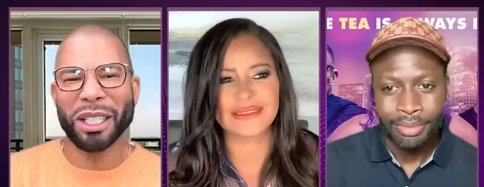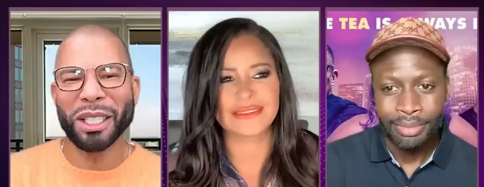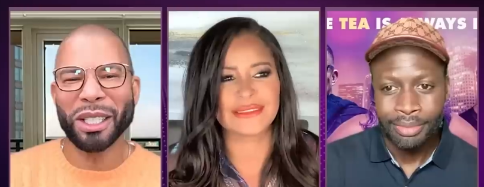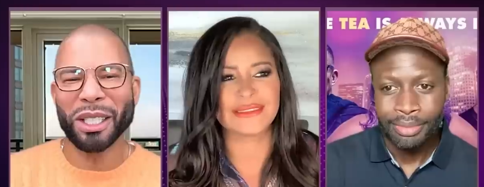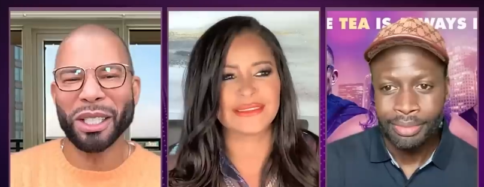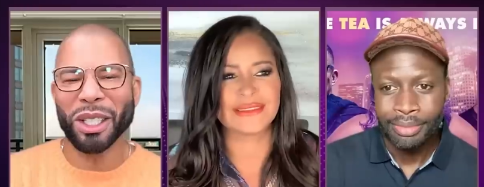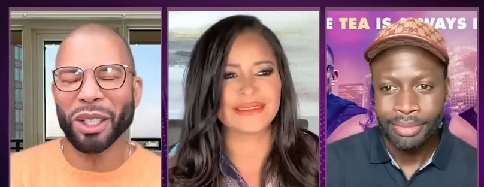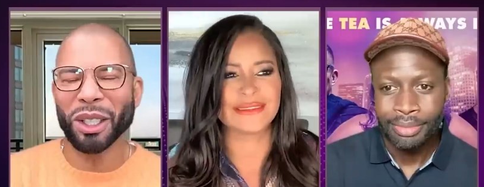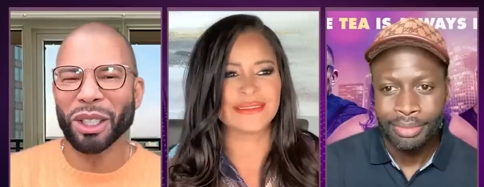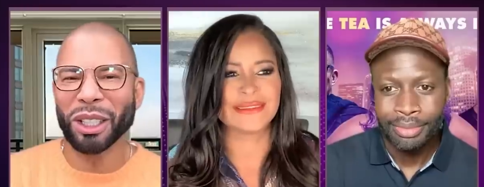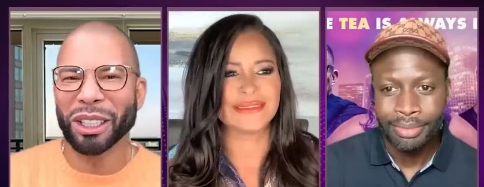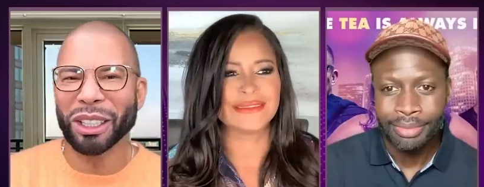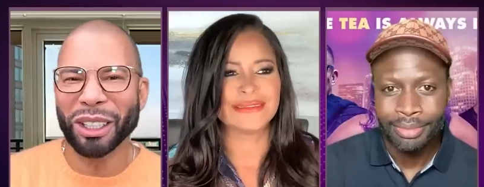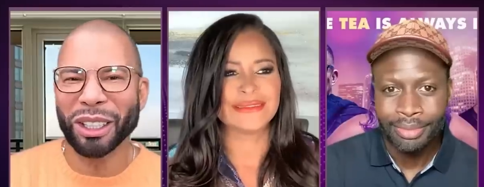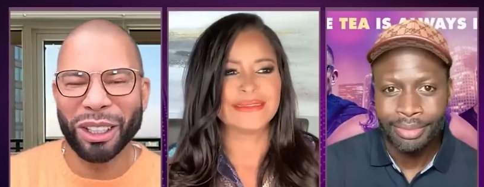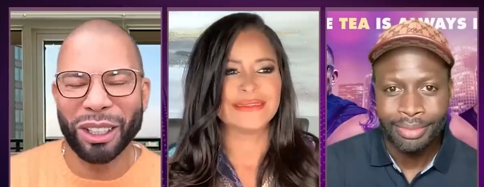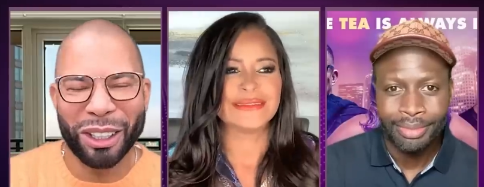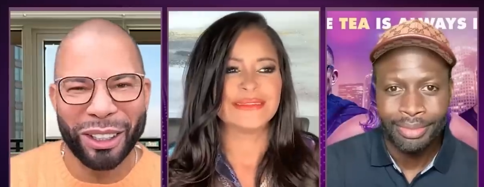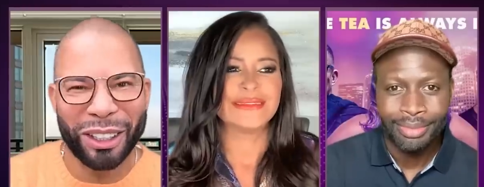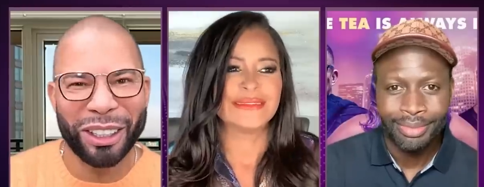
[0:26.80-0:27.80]
Speaker 1: going
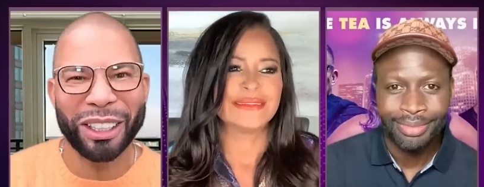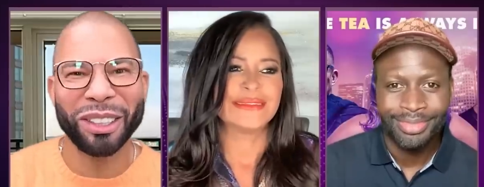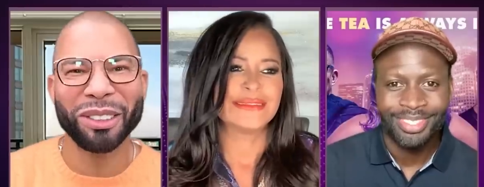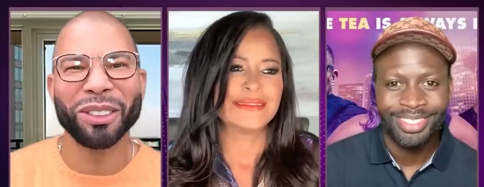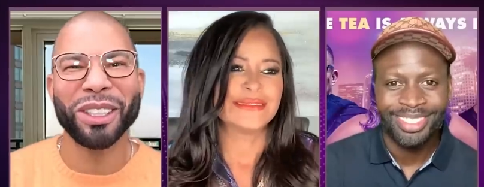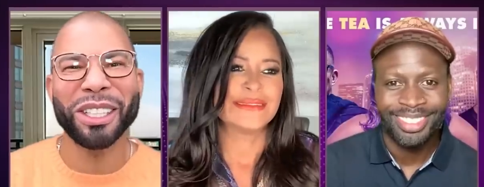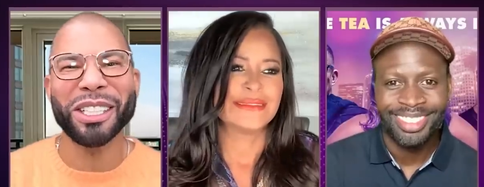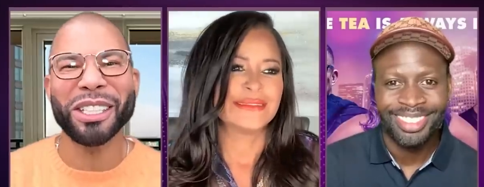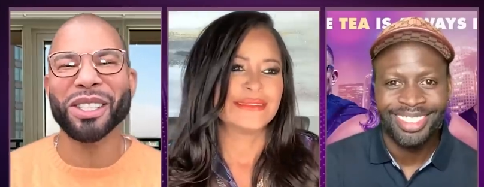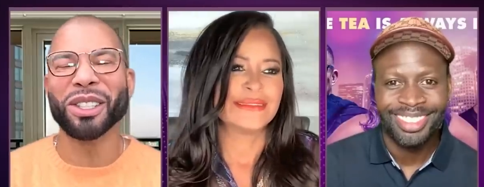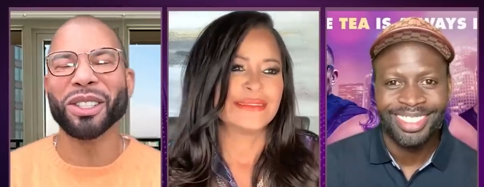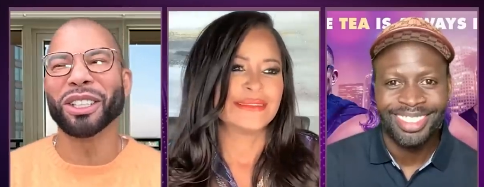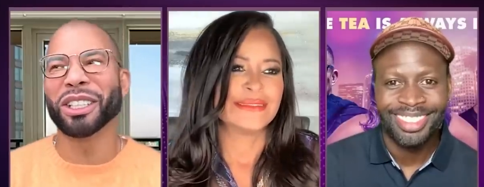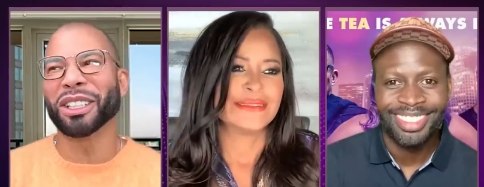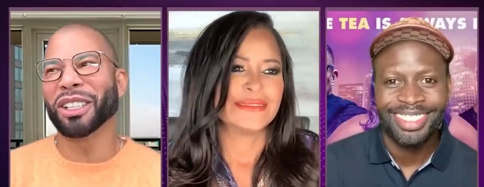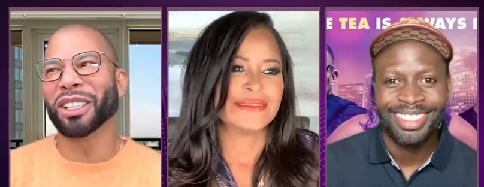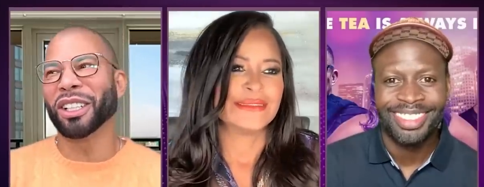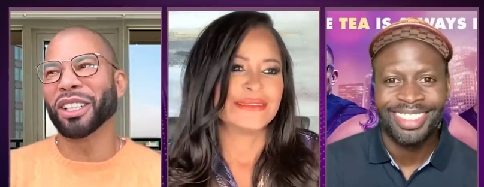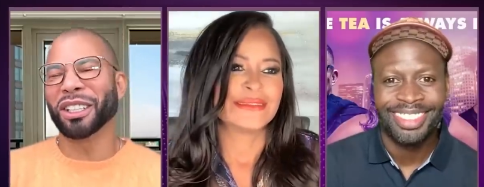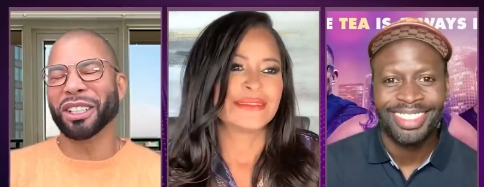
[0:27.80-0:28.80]
on? What is going
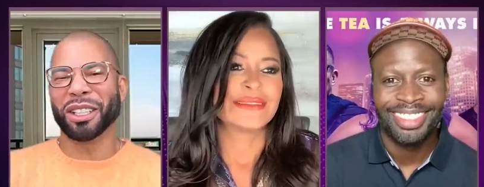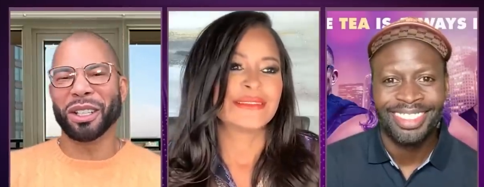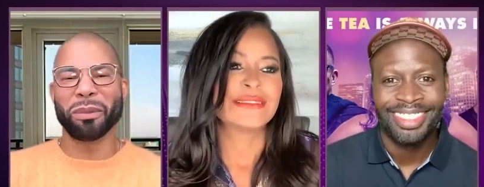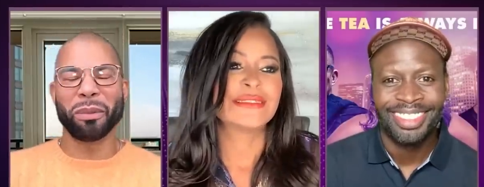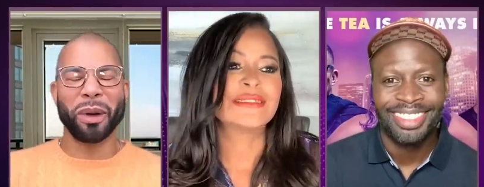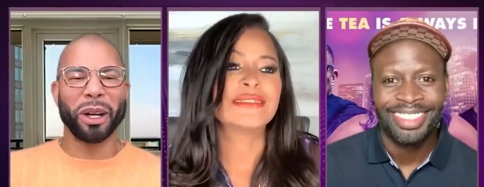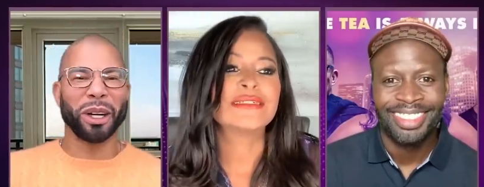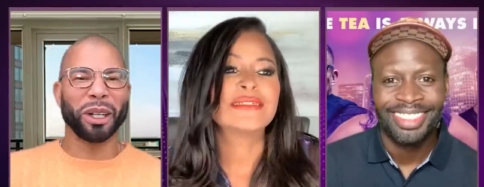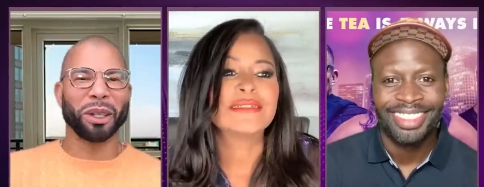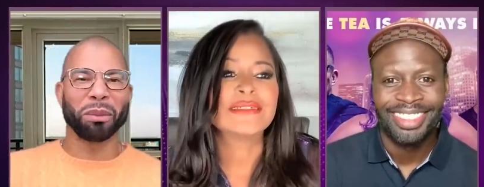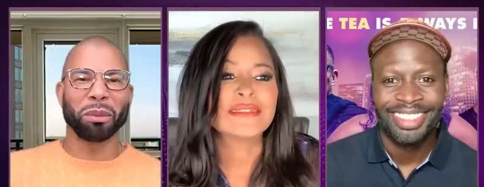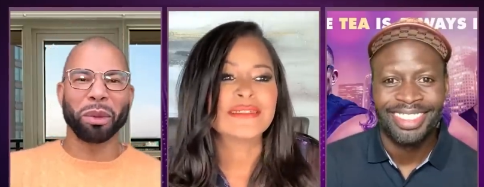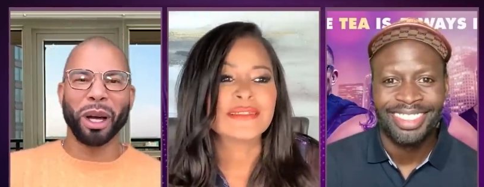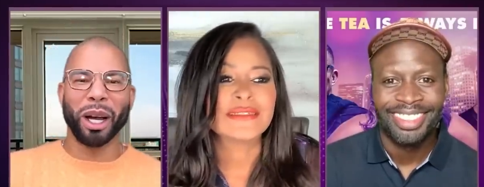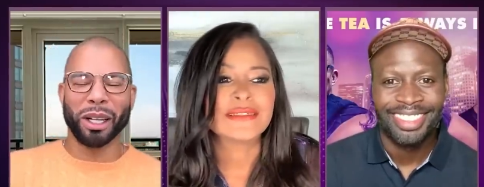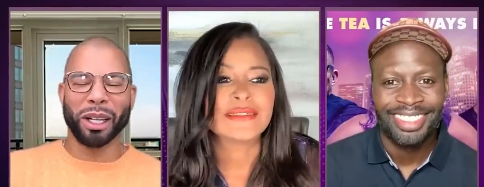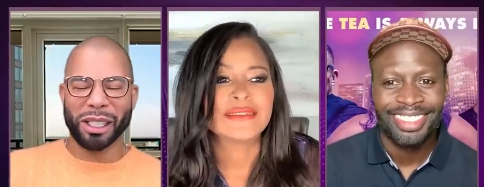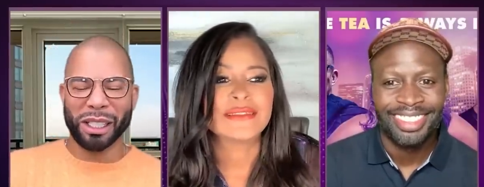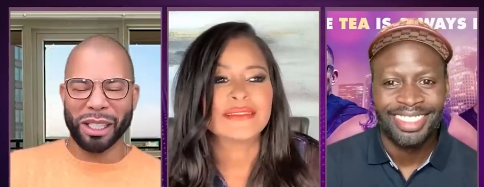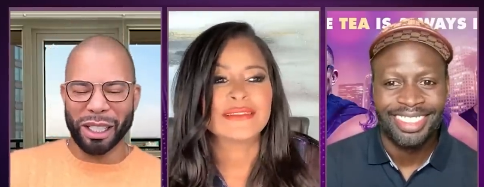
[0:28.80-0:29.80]
on in American mm-hmm.
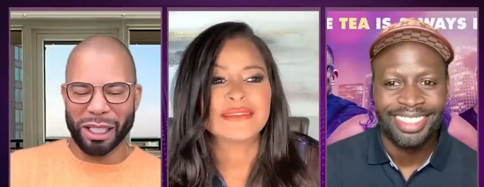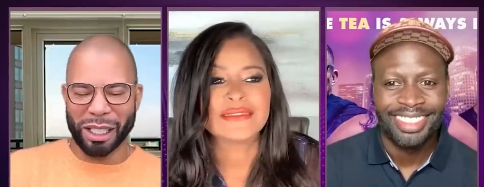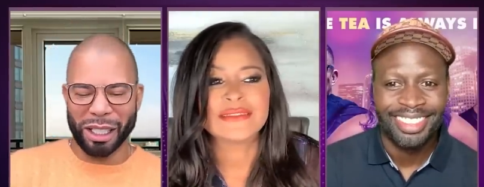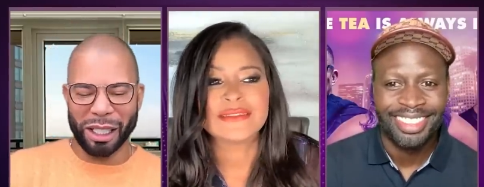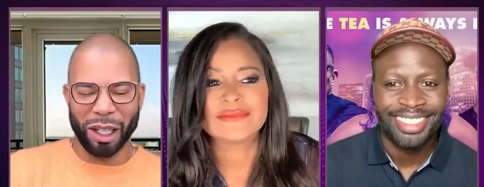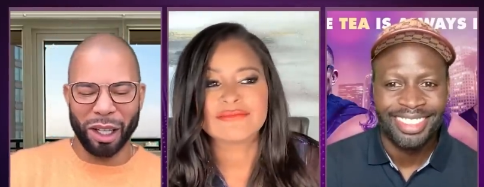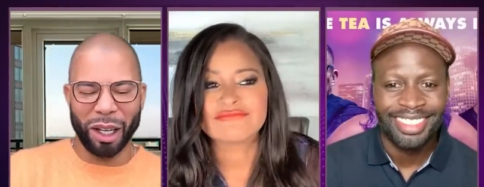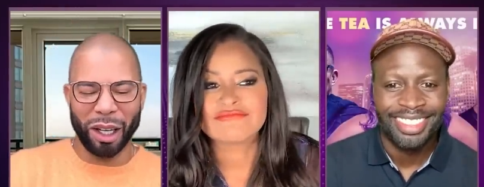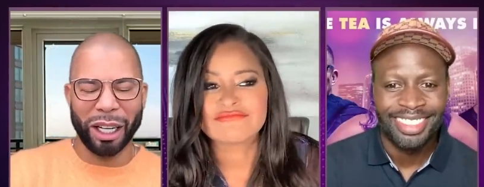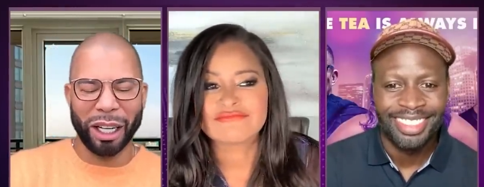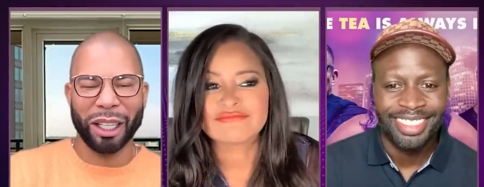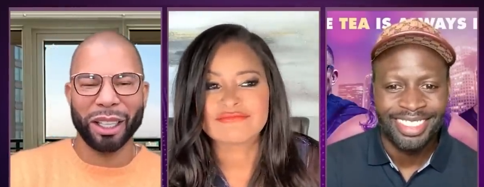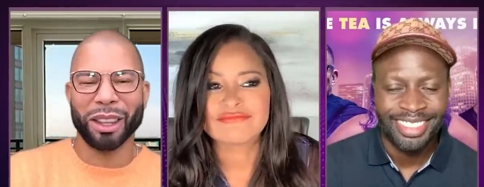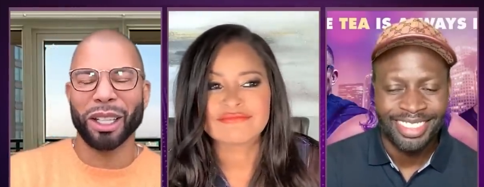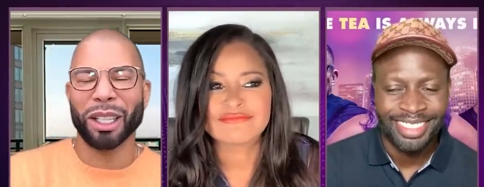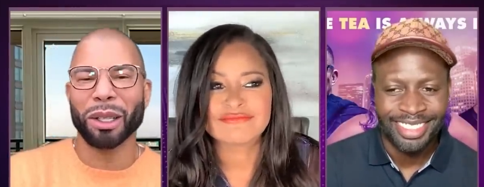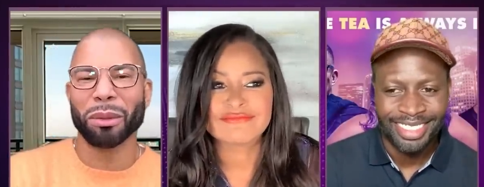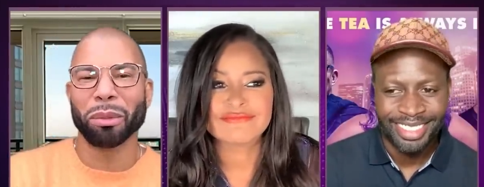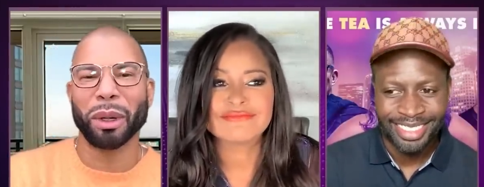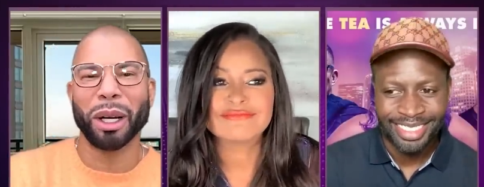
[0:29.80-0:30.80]
politics is all I can think
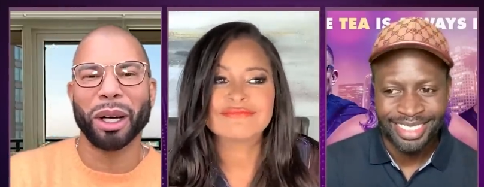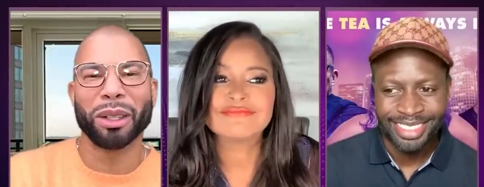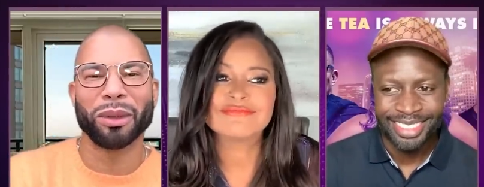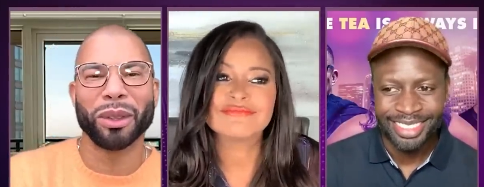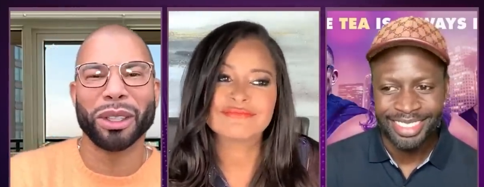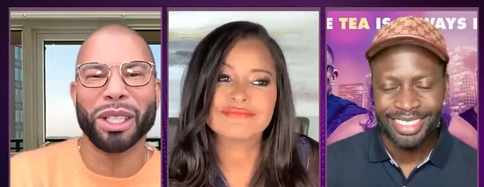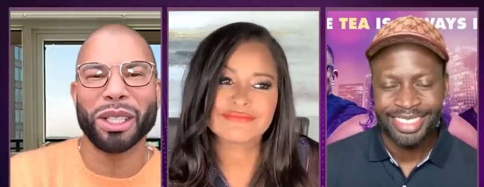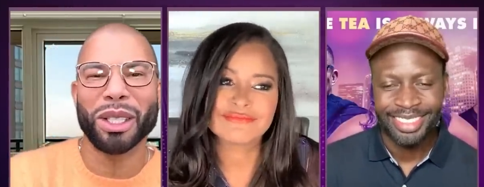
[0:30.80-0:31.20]
about with this